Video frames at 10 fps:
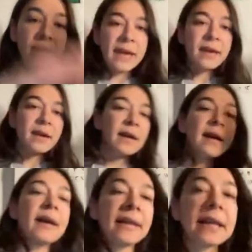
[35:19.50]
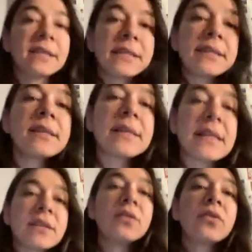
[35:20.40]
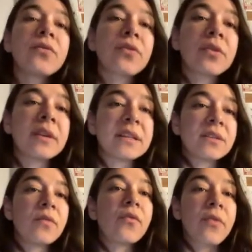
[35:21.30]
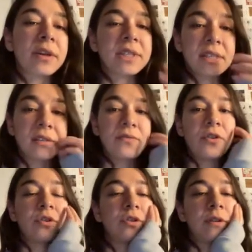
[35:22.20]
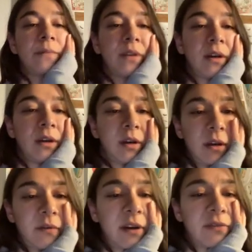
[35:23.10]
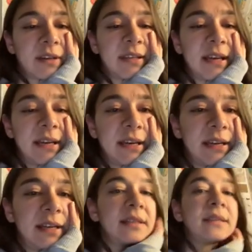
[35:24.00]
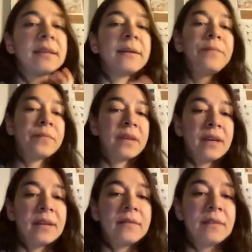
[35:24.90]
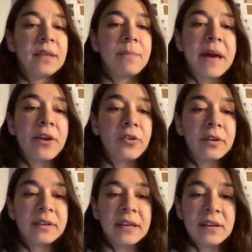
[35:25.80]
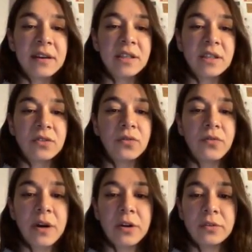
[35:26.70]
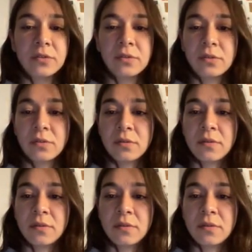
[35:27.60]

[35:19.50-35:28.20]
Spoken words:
Okay, let's look for these two questions first. What was it? The Bedouin teenagers who found